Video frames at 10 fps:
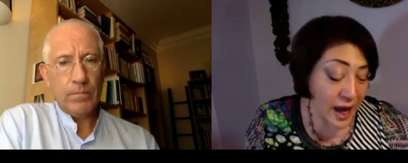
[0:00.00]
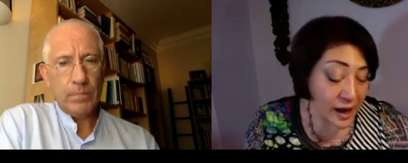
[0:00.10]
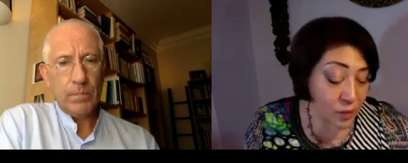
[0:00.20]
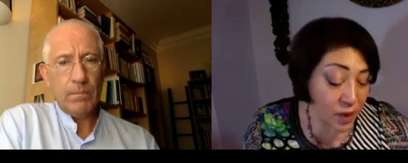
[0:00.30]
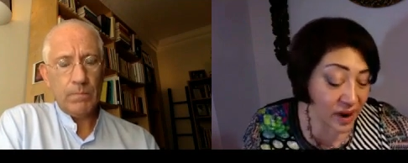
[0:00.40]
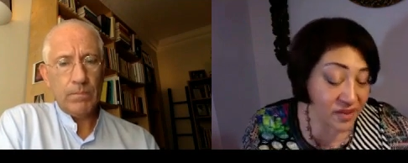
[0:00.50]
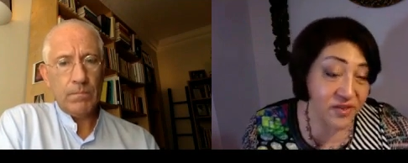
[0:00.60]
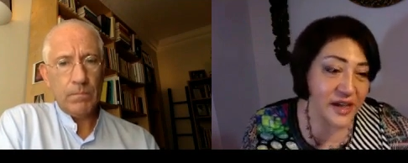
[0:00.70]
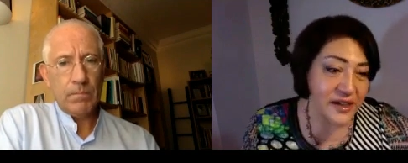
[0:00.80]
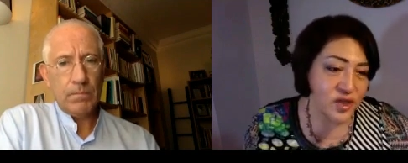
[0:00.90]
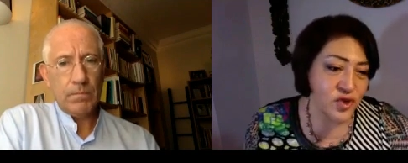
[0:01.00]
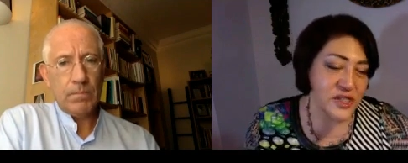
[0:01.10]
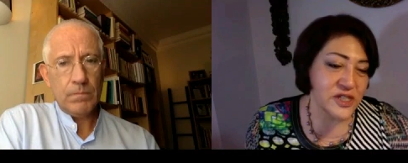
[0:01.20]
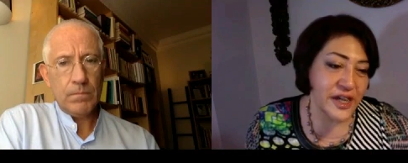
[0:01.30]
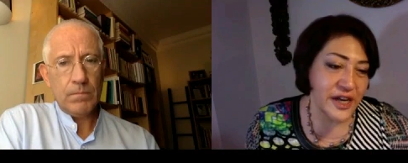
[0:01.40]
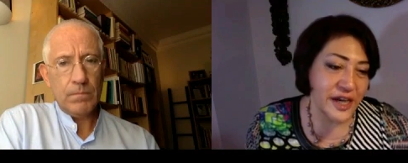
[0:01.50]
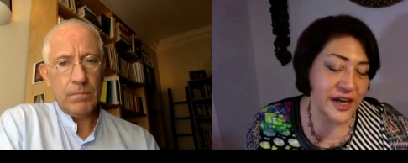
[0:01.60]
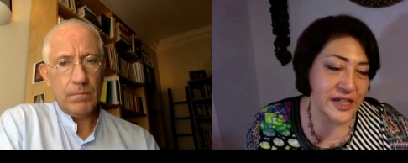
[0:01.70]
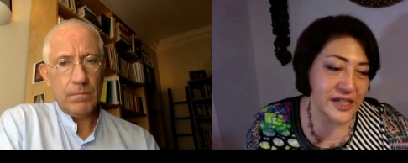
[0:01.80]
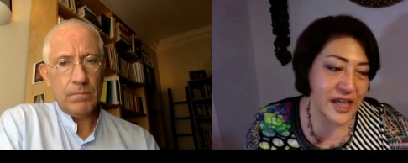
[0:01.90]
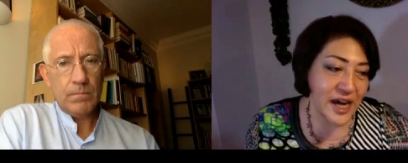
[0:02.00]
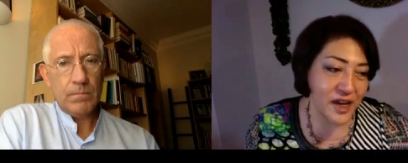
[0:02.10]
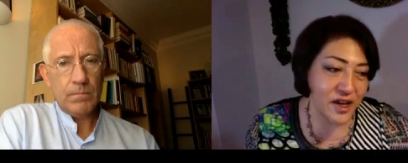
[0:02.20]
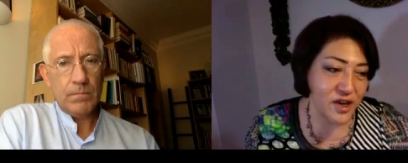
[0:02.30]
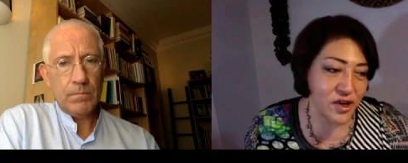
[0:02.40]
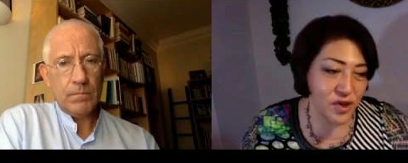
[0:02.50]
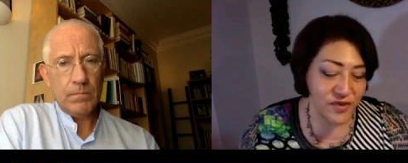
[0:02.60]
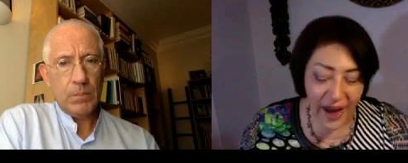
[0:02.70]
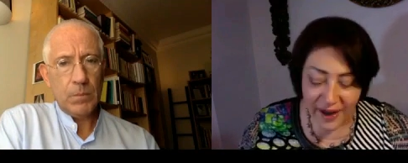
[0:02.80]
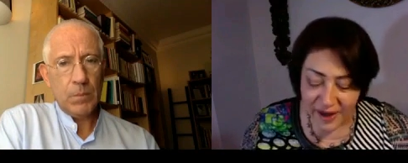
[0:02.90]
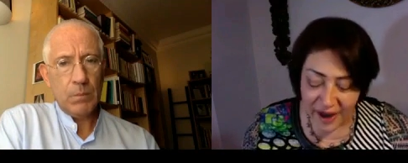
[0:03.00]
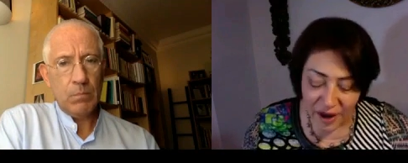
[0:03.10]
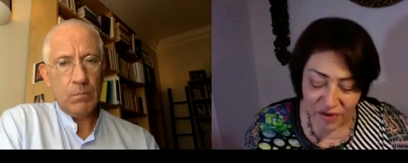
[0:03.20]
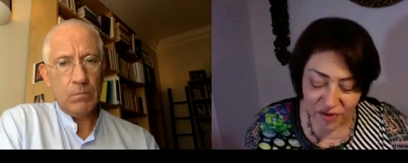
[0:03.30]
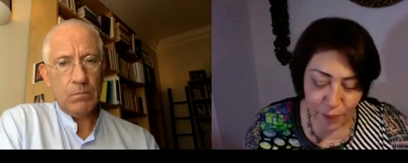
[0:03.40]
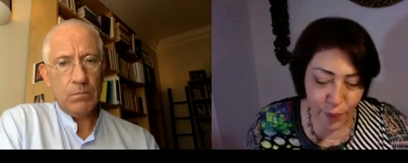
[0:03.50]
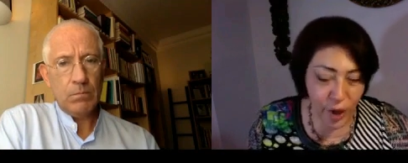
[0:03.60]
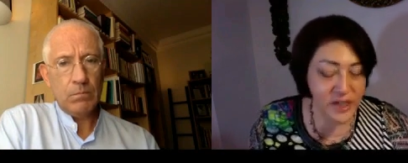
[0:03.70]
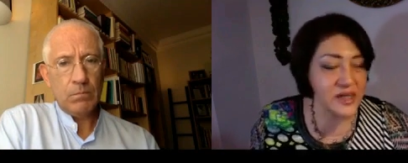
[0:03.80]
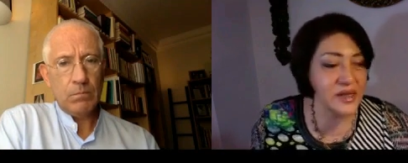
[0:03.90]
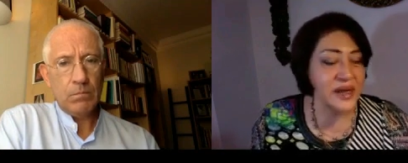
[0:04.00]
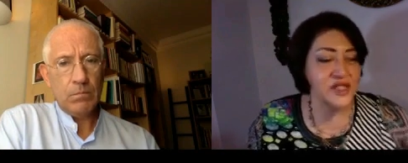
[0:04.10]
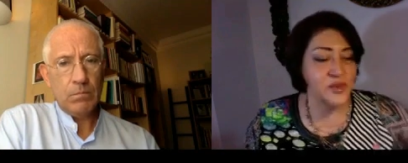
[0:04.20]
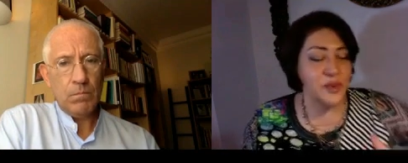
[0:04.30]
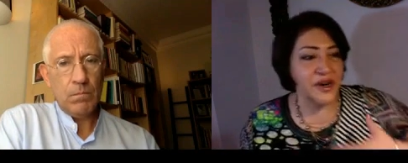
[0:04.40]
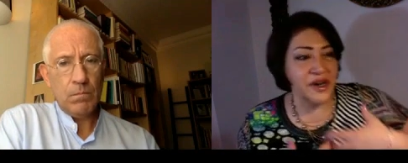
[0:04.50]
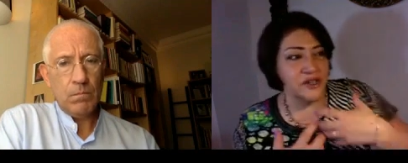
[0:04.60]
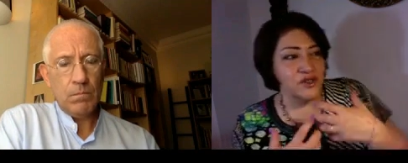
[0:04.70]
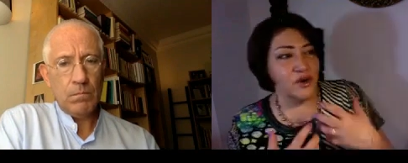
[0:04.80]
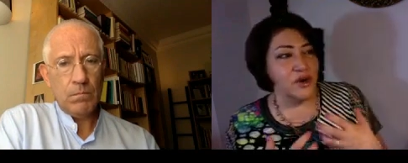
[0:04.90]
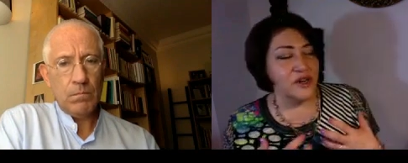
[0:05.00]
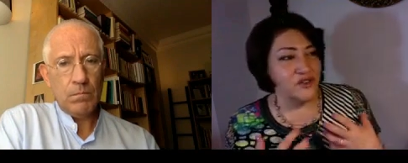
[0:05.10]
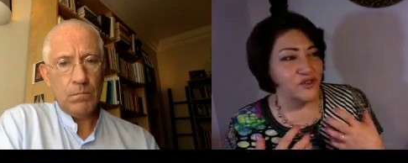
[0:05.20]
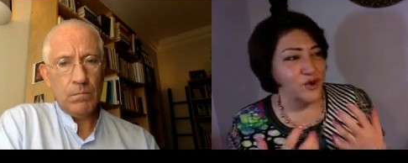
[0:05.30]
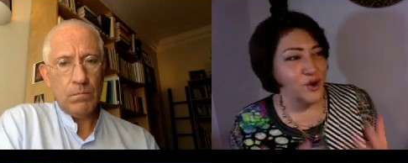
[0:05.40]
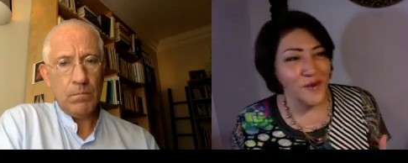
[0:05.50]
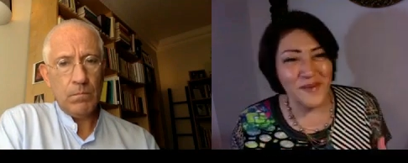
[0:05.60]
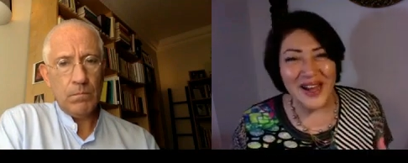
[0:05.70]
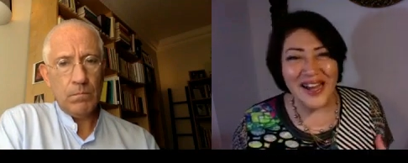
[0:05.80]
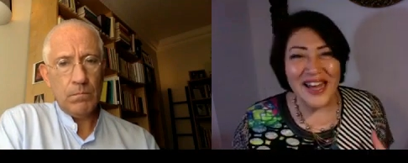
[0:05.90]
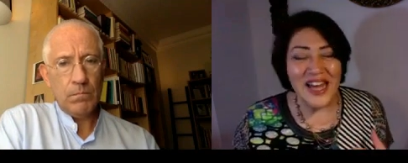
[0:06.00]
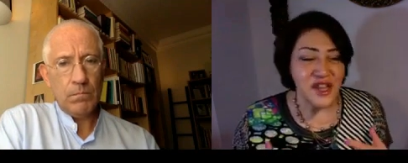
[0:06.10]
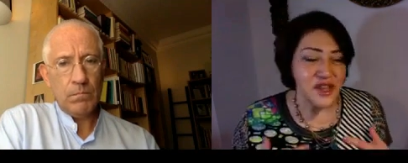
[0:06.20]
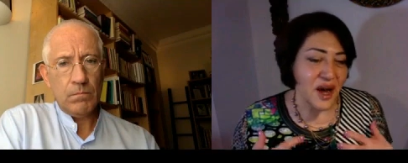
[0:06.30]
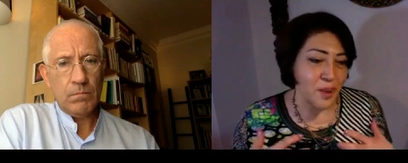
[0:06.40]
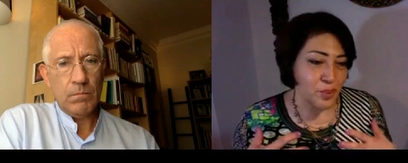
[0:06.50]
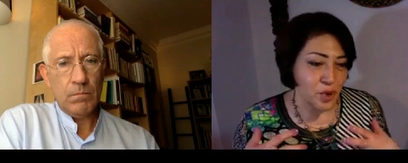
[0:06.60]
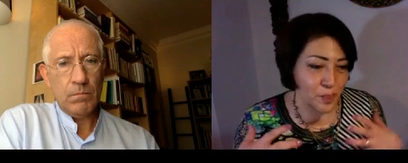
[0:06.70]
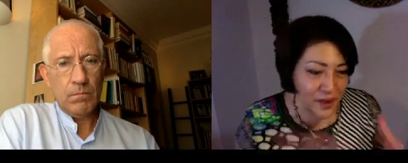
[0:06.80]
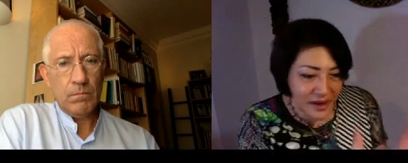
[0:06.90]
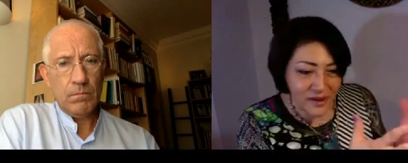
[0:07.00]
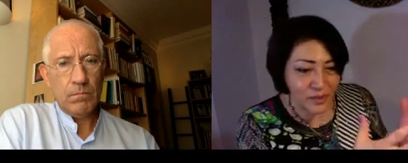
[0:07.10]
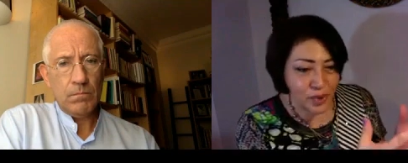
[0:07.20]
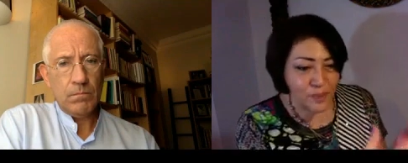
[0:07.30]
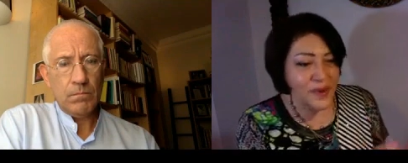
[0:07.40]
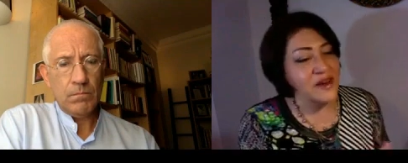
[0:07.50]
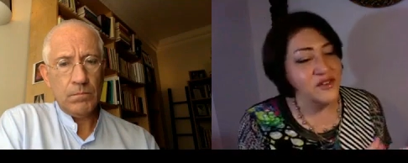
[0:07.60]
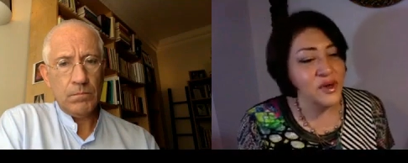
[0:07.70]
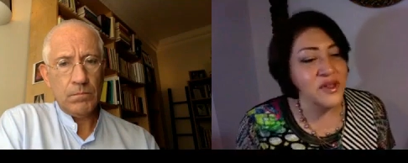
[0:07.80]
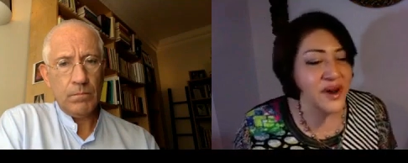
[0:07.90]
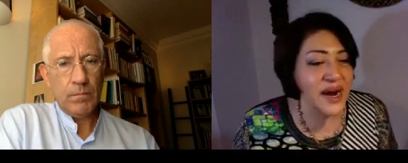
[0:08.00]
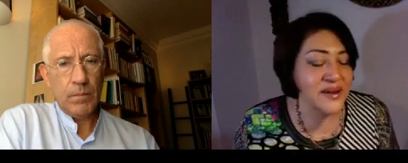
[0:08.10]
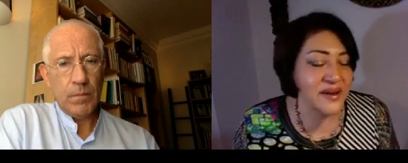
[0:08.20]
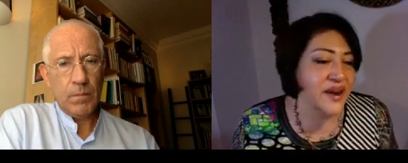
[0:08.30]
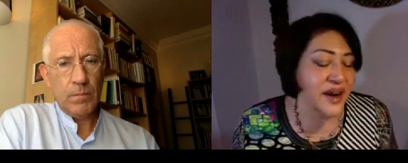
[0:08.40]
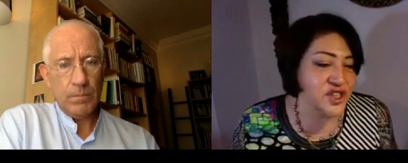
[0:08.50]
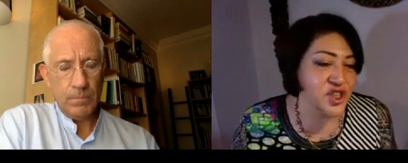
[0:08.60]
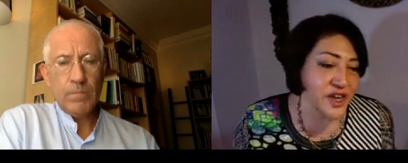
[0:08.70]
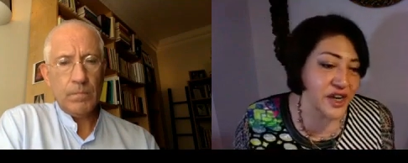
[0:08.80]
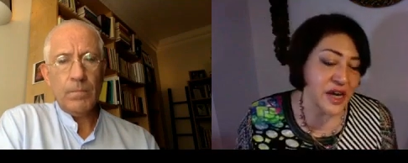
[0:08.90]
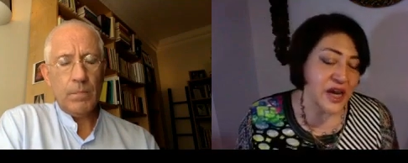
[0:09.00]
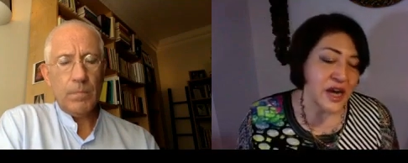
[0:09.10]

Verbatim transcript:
Speaker 1: And what I find interesting is that you've had a kind of a personal experience or a trauma that propelled, propelled you in the right direction.